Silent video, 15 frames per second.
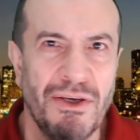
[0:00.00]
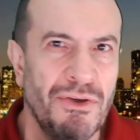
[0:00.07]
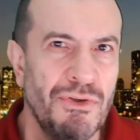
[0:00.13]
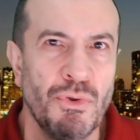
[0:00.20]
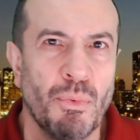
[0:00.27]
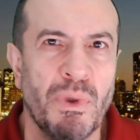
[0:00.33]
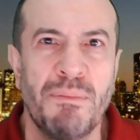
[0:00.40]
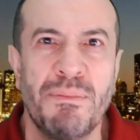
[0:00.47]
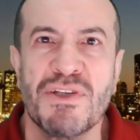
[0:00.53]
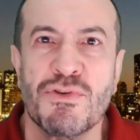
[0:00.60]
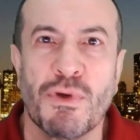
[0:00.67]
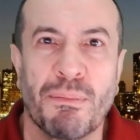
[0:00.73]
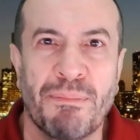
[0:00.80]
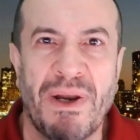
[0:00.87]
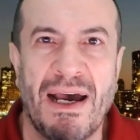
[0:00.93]
you will be
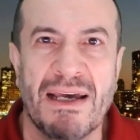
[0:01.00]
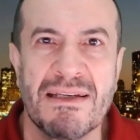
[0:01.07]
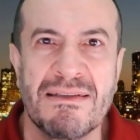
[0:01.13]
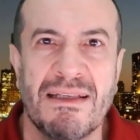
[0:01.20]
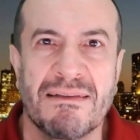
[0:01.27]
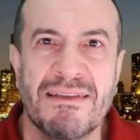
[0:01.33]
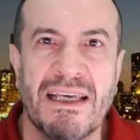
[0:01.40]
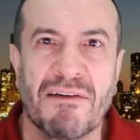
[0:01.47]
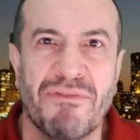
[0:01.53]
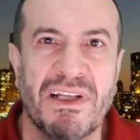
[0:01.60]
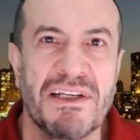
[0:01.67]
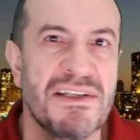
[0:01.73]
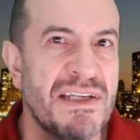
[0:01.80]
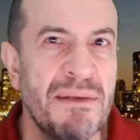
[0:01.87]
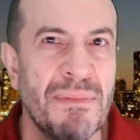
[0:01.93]
surprised that they are very
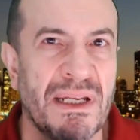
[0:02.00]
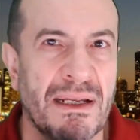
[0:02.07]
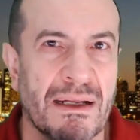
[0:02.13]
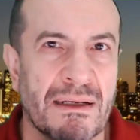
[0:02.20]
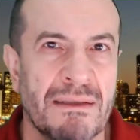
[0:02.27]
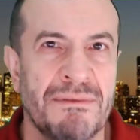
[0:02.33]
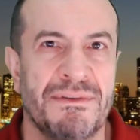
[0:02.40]
similar.